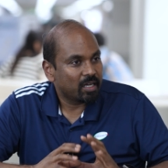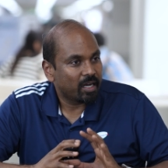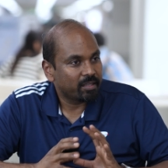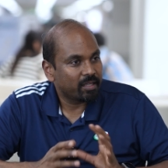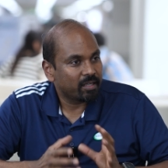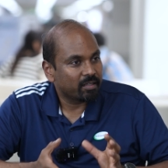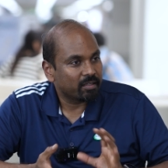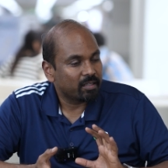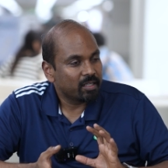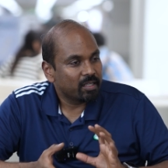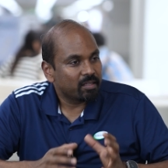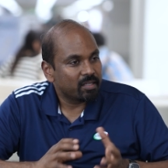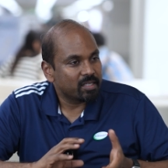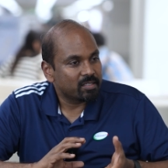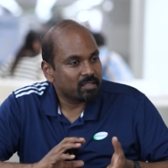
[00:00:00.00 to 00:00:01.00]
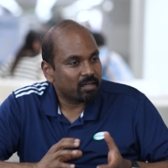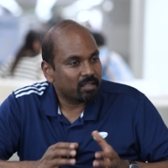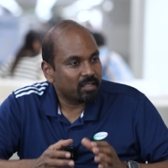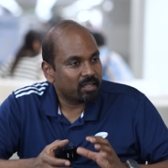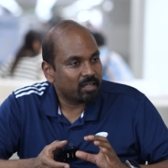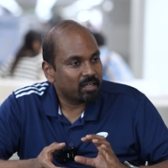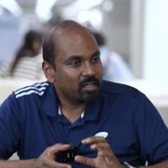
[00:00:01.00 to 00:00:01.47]
I think these are
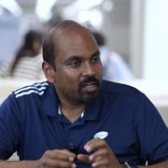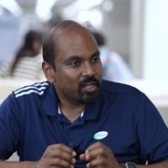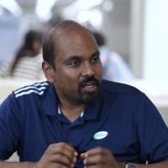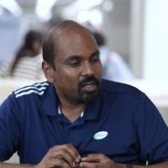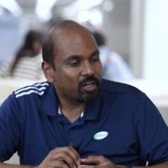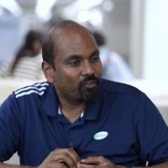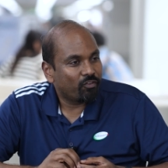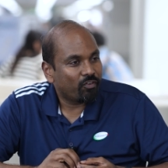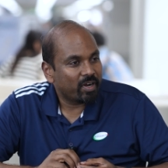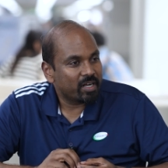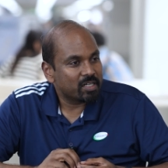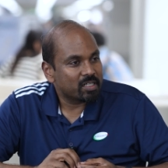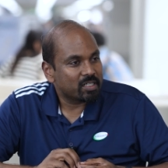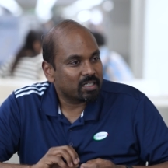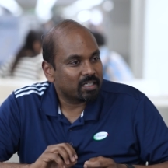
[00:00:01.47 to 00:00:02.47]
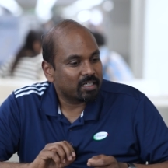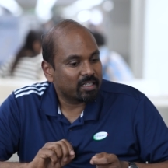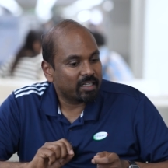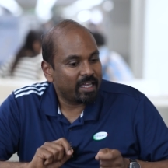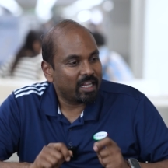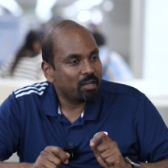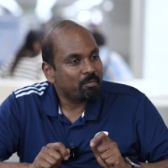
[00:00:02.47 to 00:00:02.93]
the different
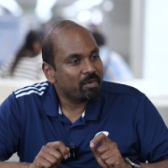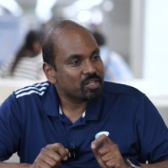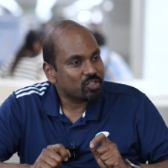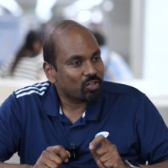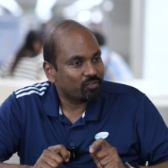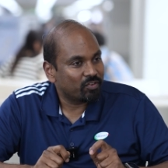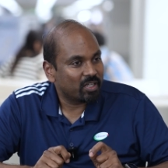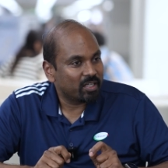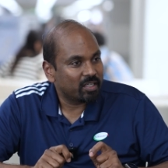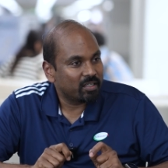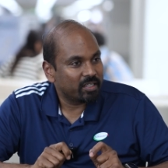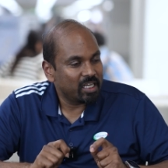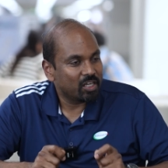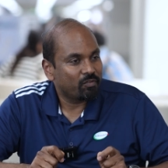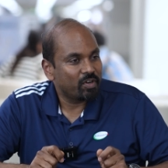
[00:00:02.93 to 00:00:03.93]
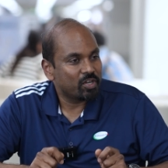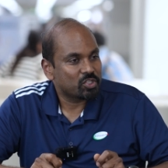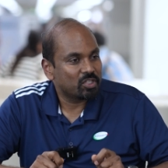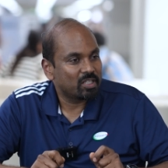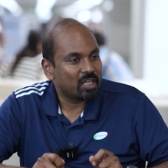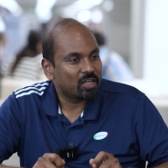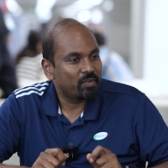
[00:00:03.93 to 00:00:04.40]
elements of the
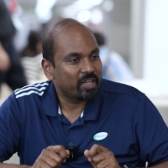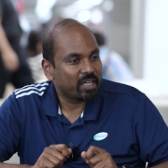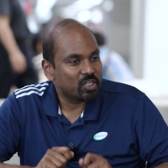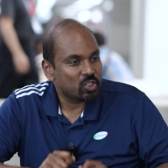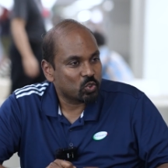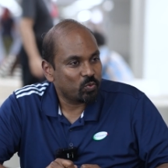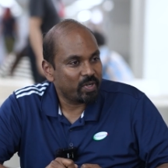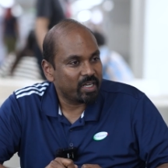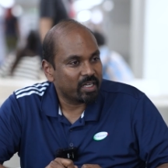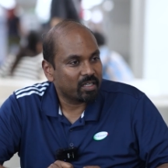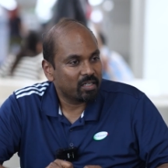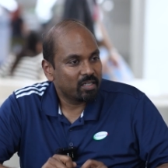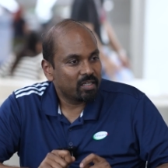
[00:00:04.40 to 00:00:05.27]
equation that we can tweak